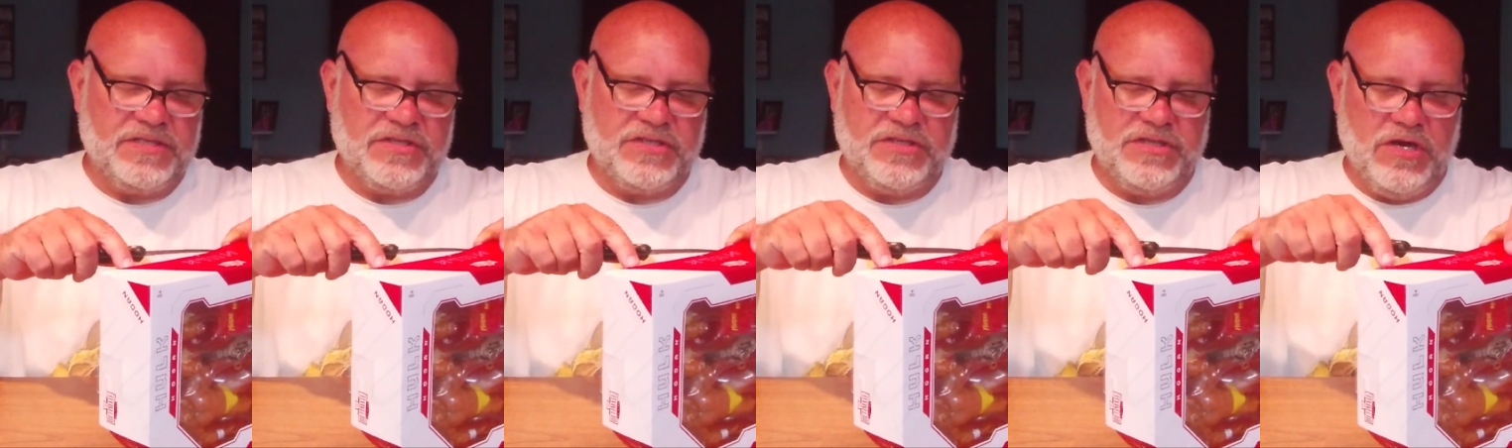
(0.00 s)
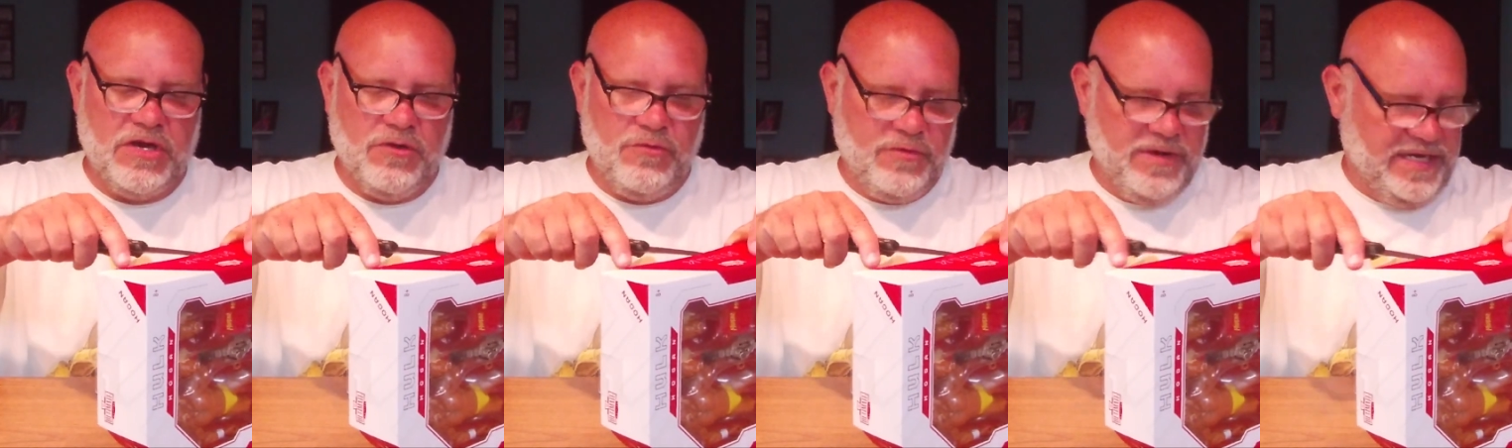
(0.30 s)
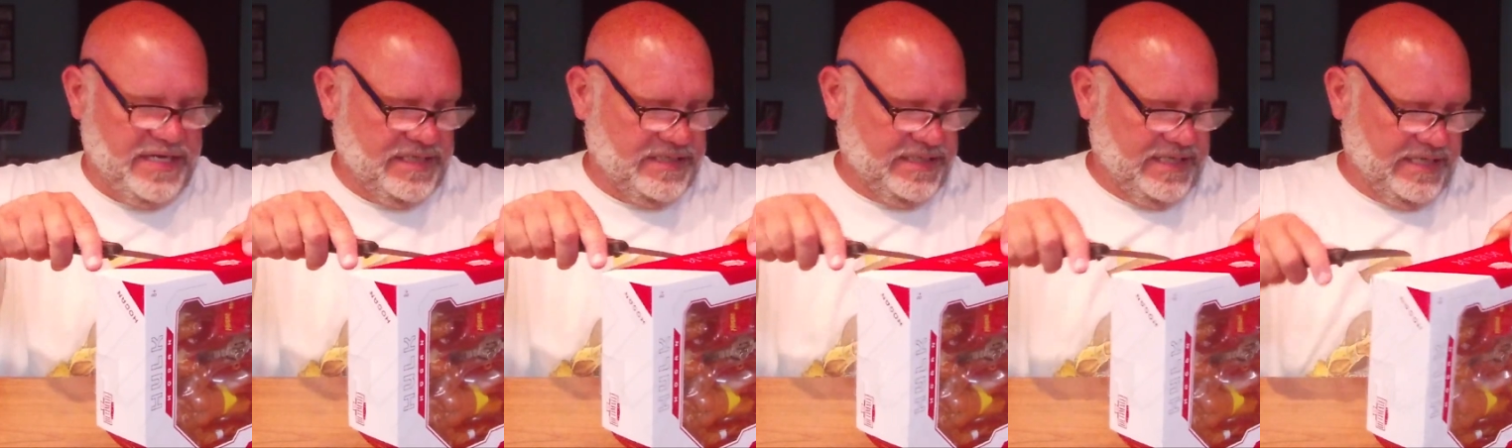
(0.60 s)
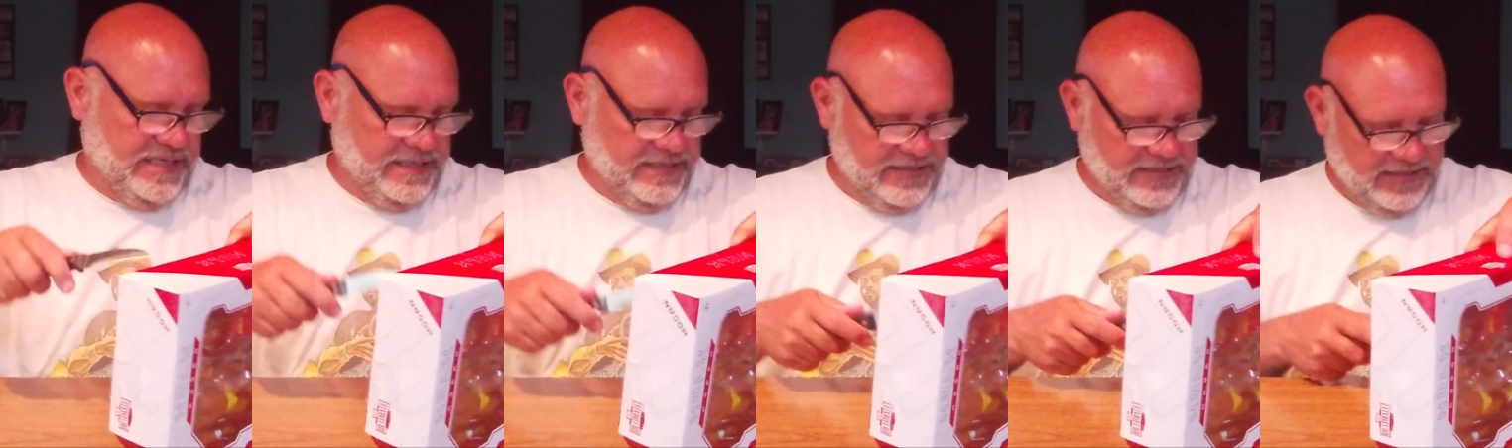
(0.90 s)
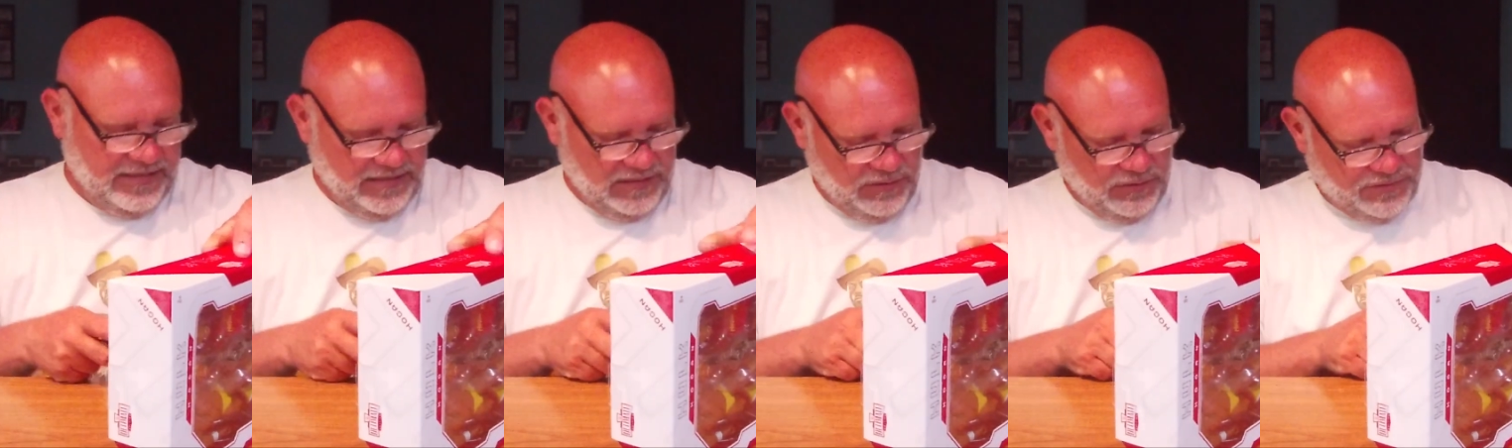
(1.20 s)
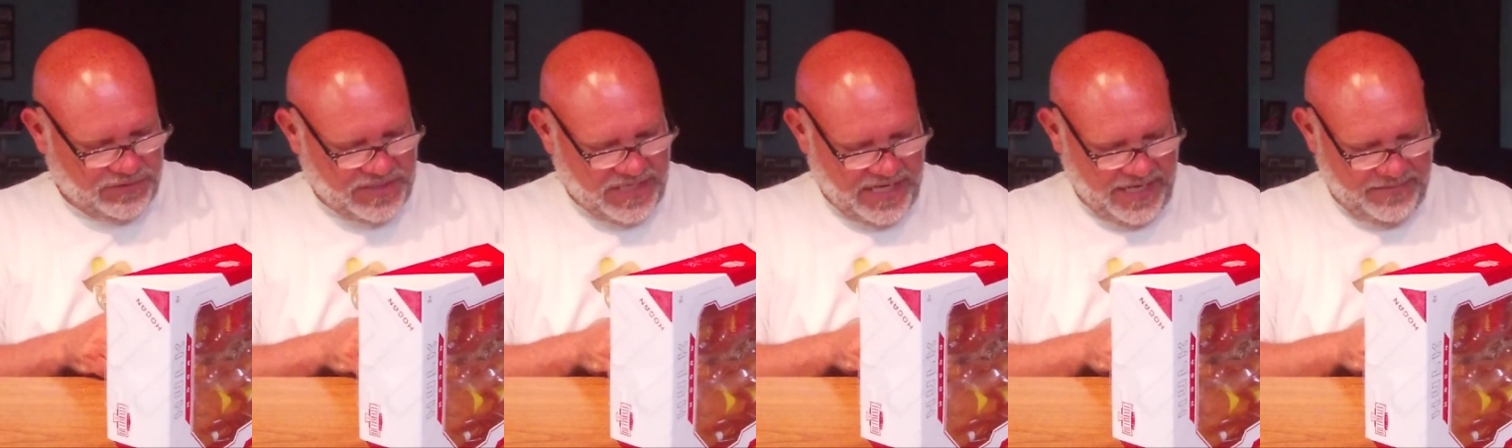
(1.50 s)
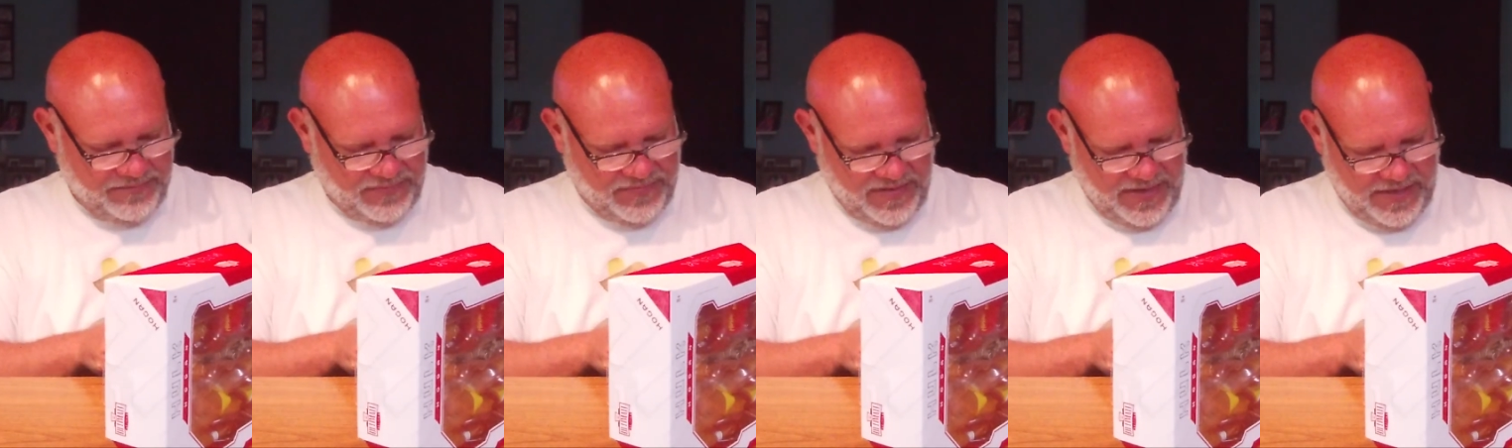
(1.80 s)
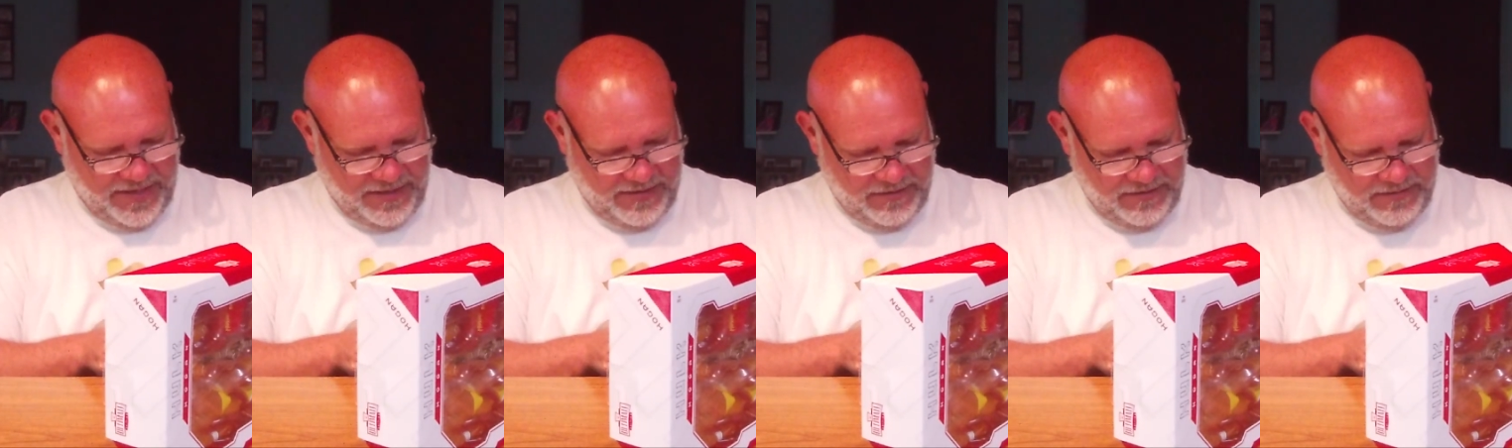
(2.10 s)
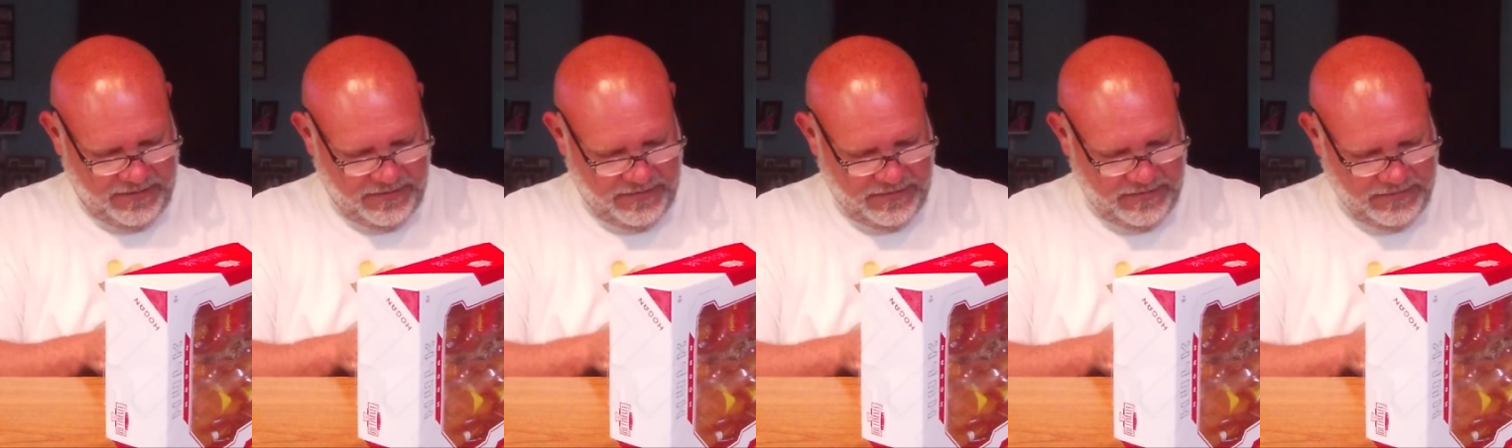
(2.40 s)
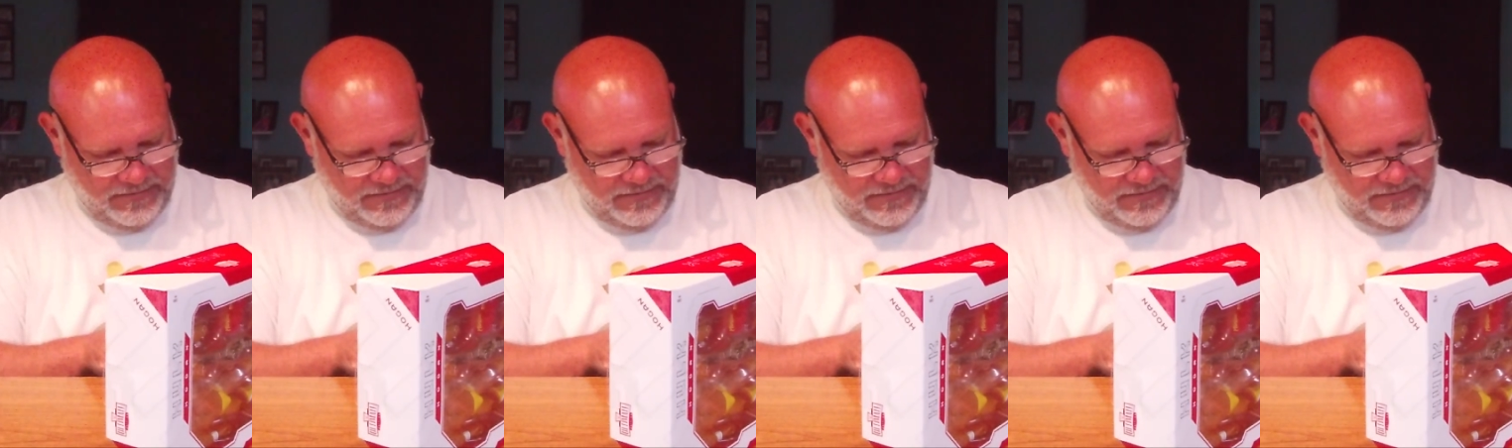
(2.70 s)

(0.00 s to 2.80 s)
So easy. Little tape there.